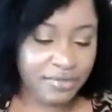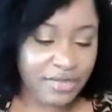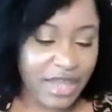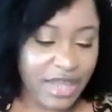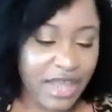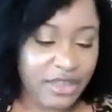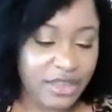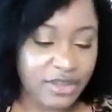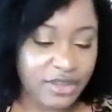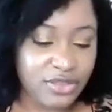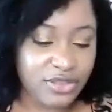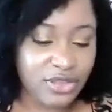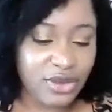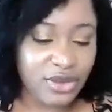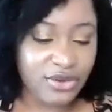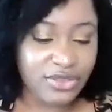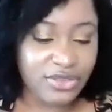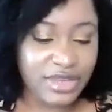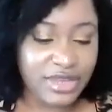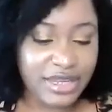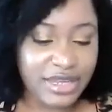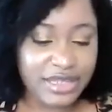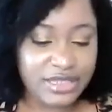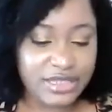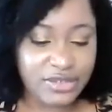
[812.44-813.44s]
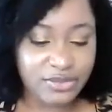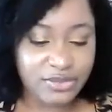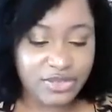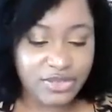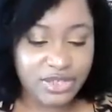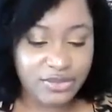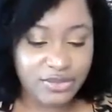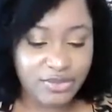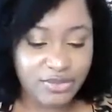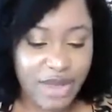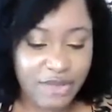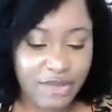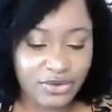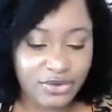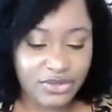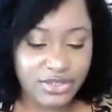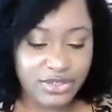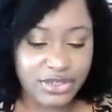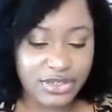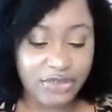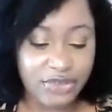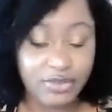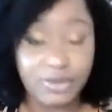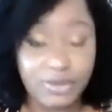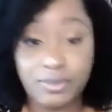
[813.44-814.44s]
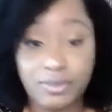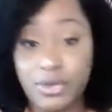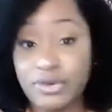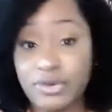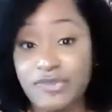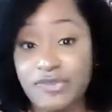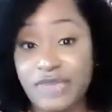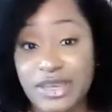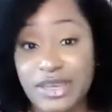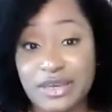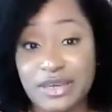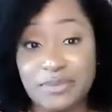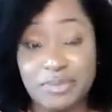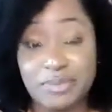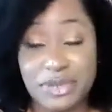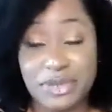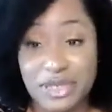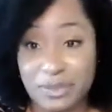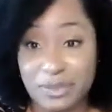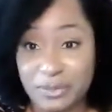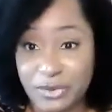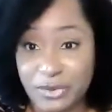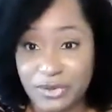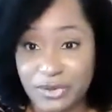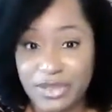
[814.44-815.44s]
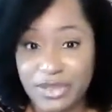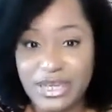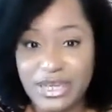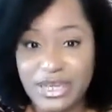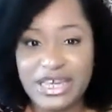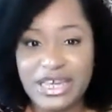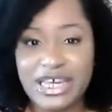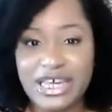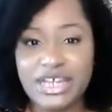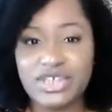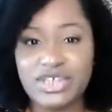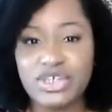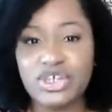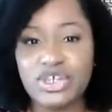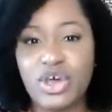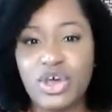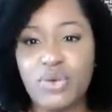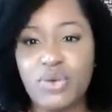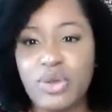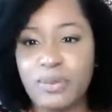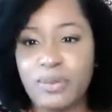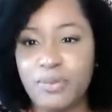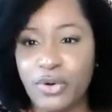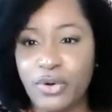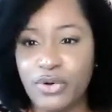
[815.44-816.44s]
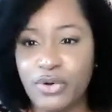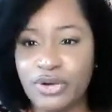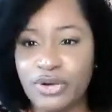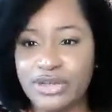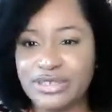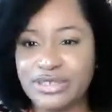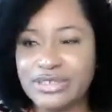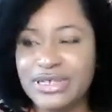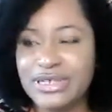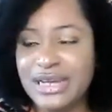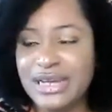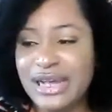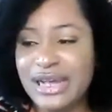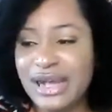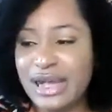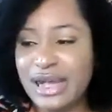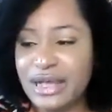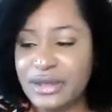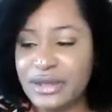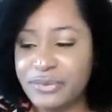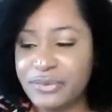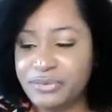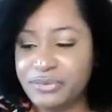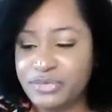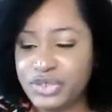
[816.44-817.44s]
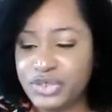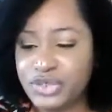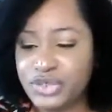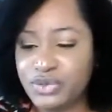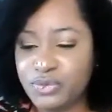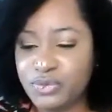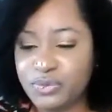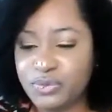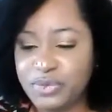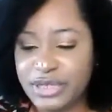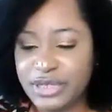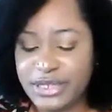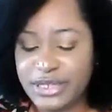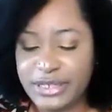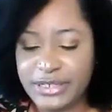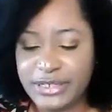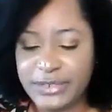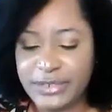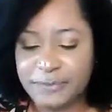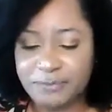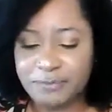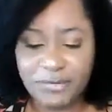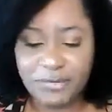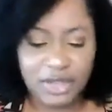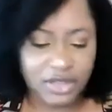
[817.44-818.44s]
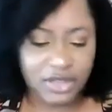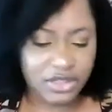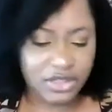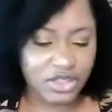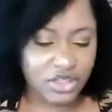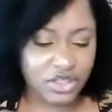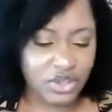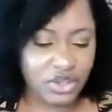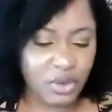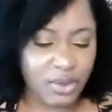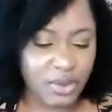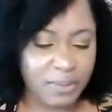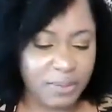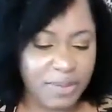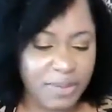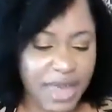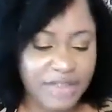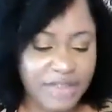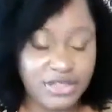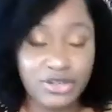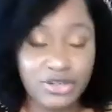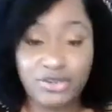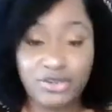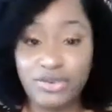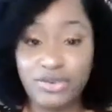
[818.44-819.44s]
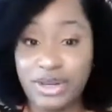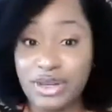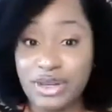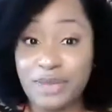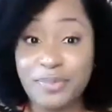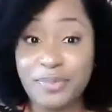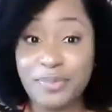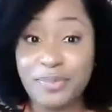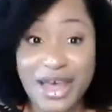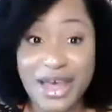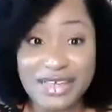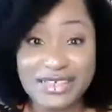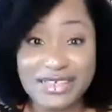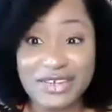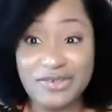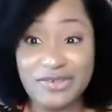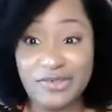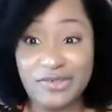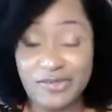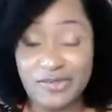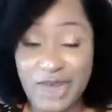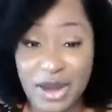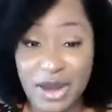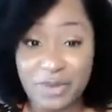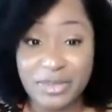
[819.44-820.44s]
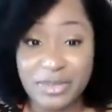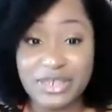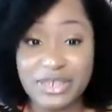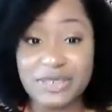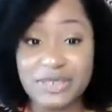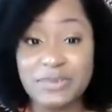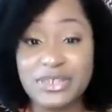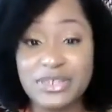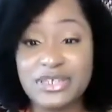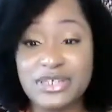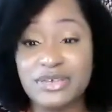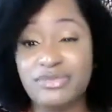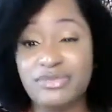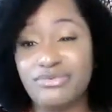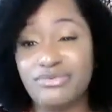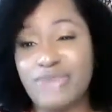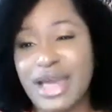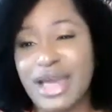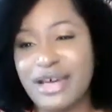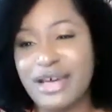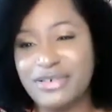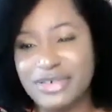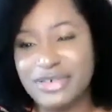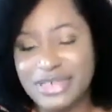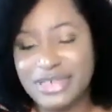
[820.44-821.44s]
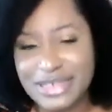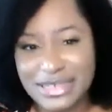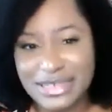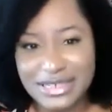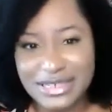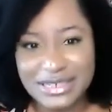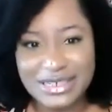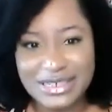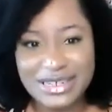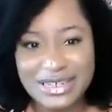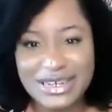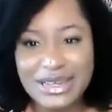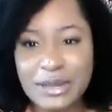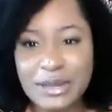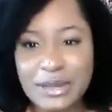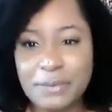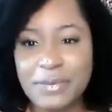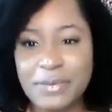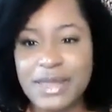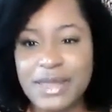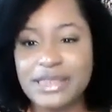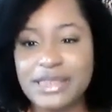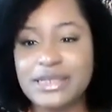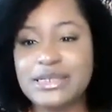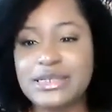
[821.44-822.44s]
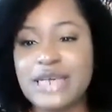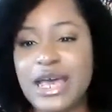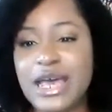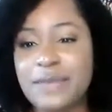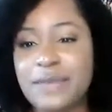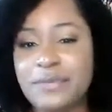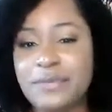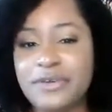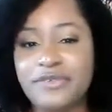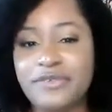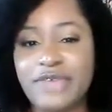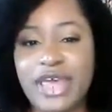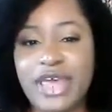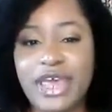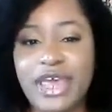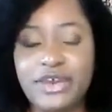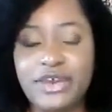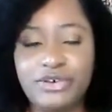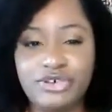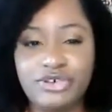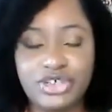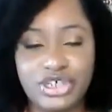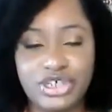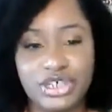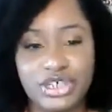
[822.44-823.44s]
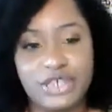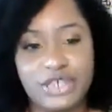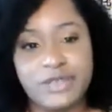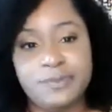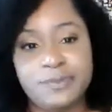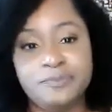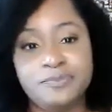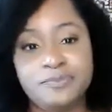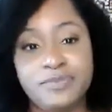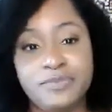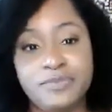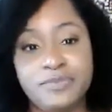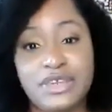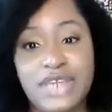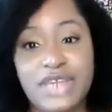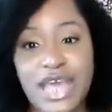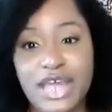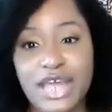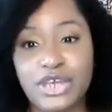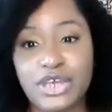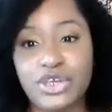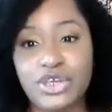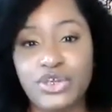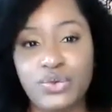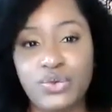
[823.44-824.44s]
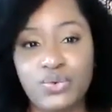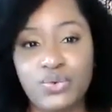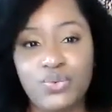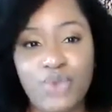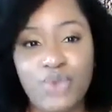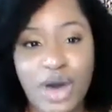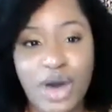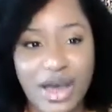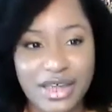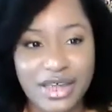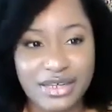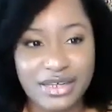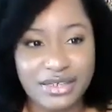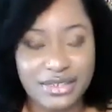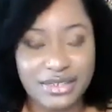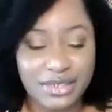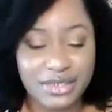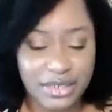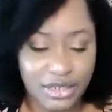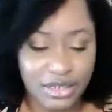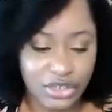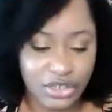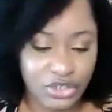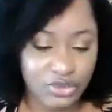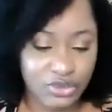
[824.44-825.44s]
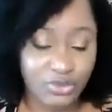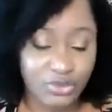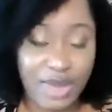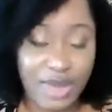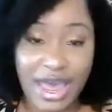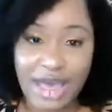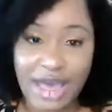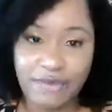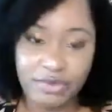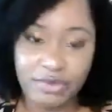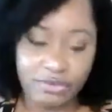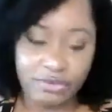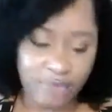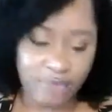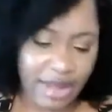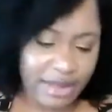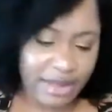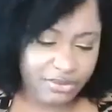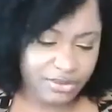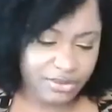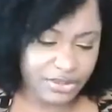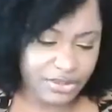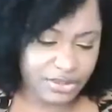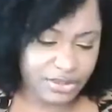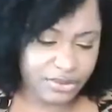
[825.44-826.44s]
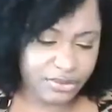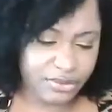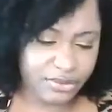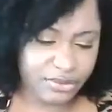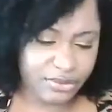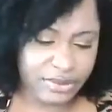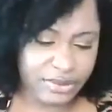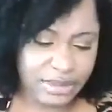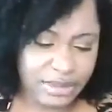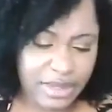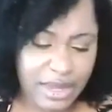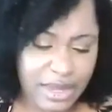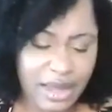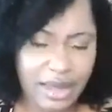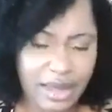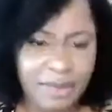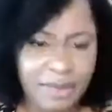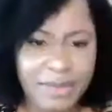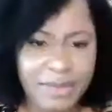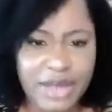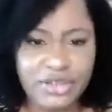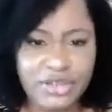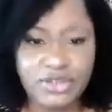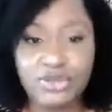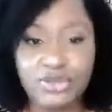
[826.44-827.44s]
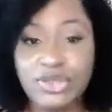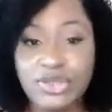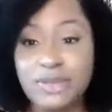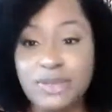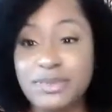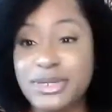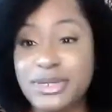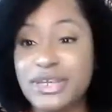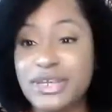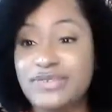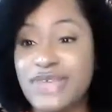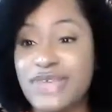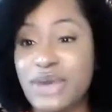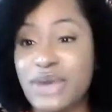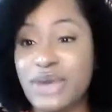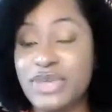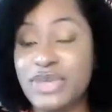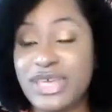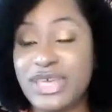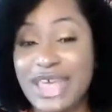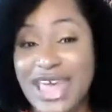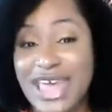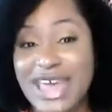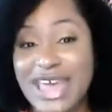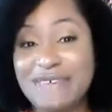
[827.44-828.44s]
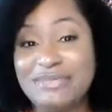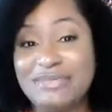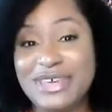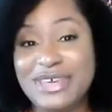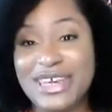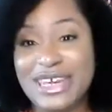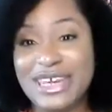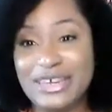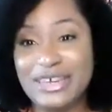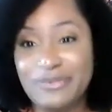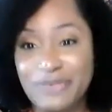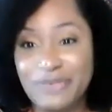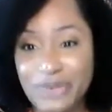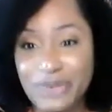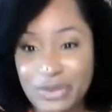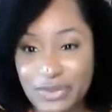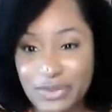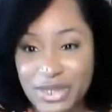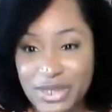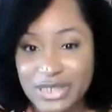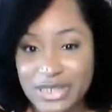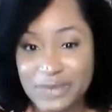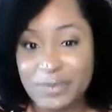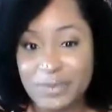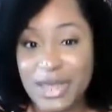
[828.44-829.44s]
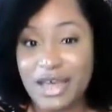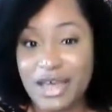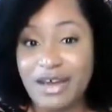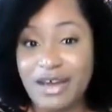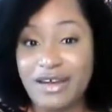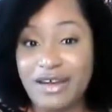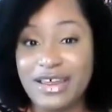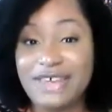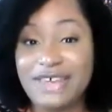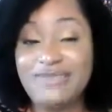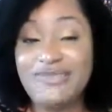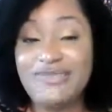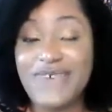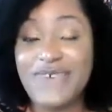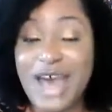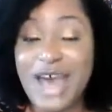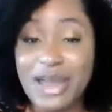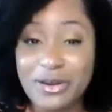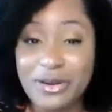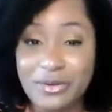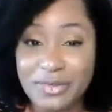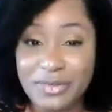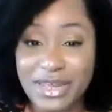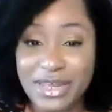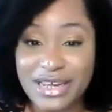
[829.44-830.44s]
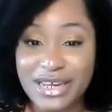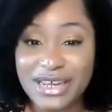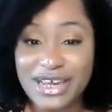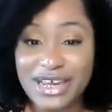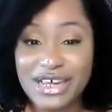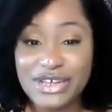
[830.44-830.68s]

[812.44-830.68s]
And the third thing is to surround yourself with motivated people. It's so important to be, just going back to creating a positive environment, to be surrounded by the type of energy that you want to have around you. I truly believe that we can be influenced by our environment.